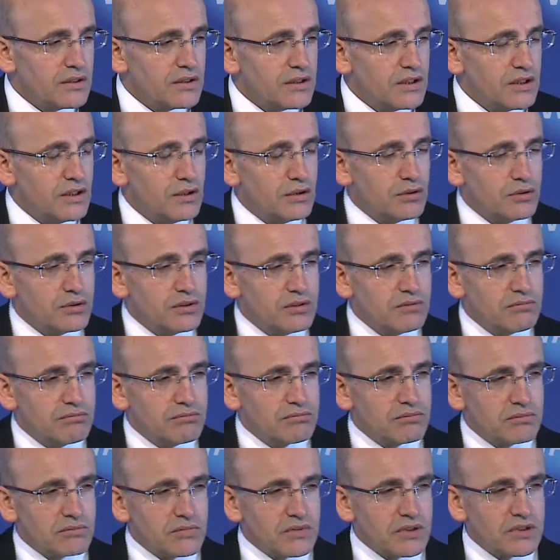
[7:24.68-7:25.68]

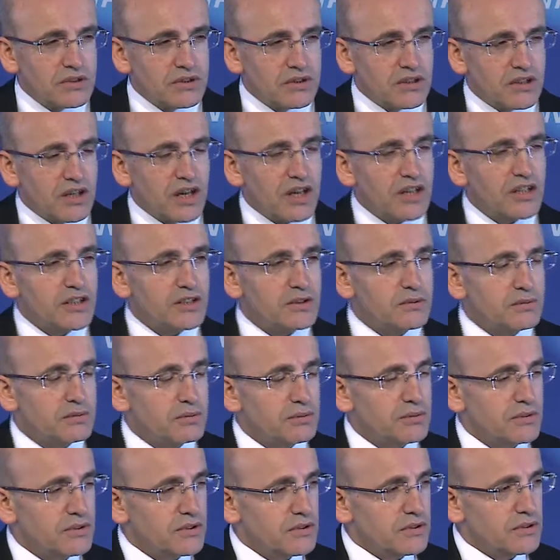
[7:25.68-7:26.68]
the current,
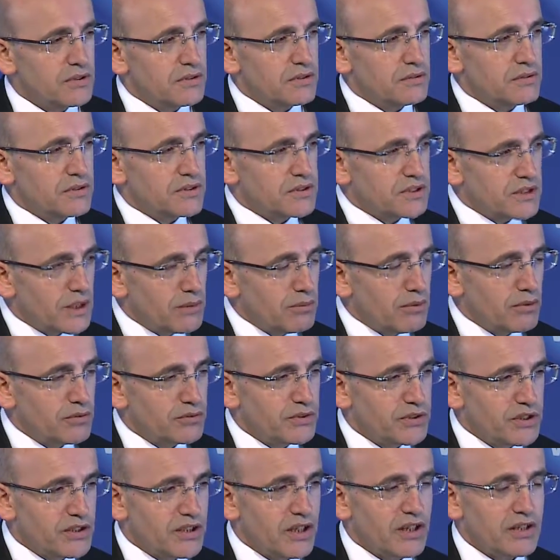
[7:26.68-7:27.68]
some
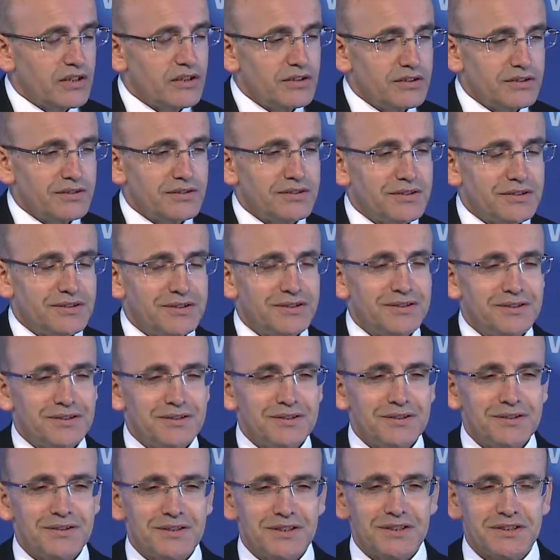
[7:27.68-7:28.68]
of the current,
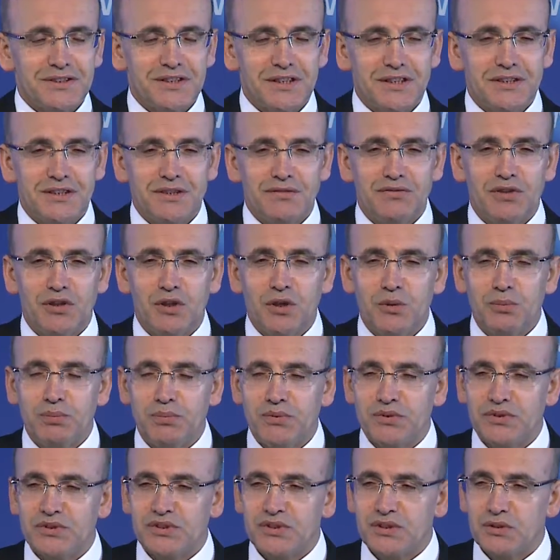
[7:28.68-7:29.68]
let's say,
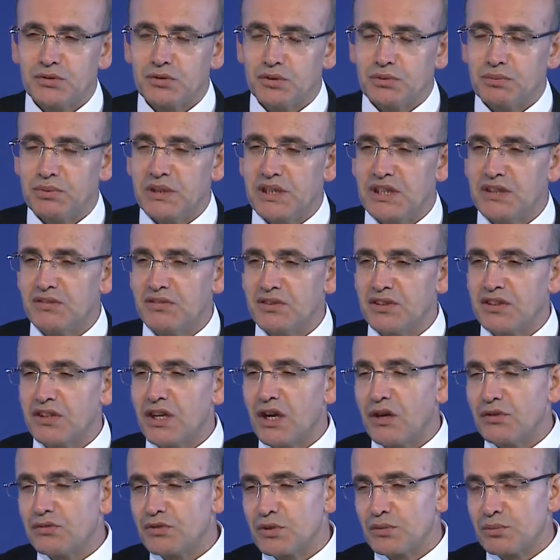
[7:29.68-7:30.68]
developments could be even
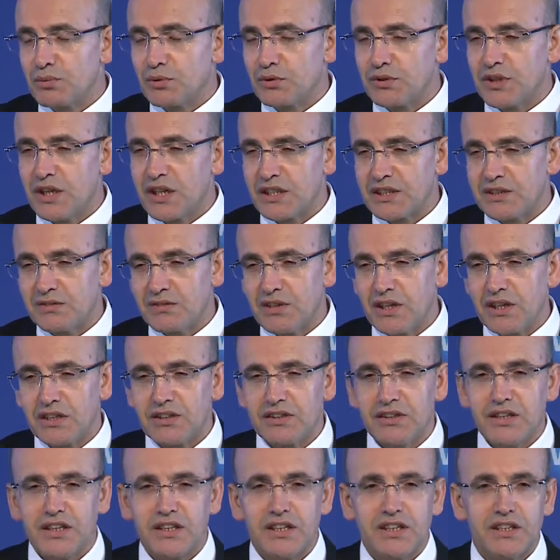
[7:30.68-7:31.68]
counterproductive,
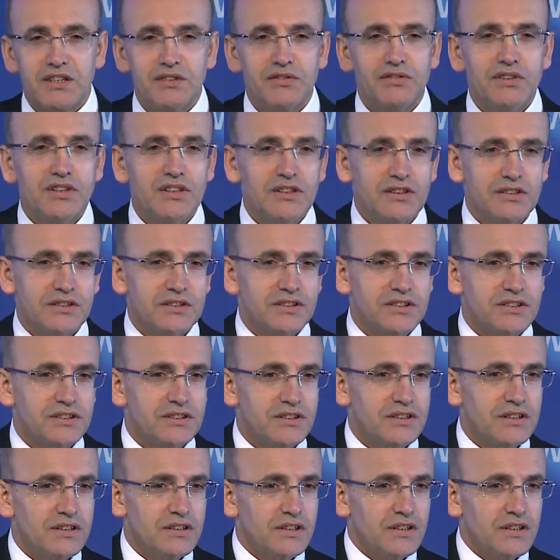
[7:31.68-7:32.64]
like negative yields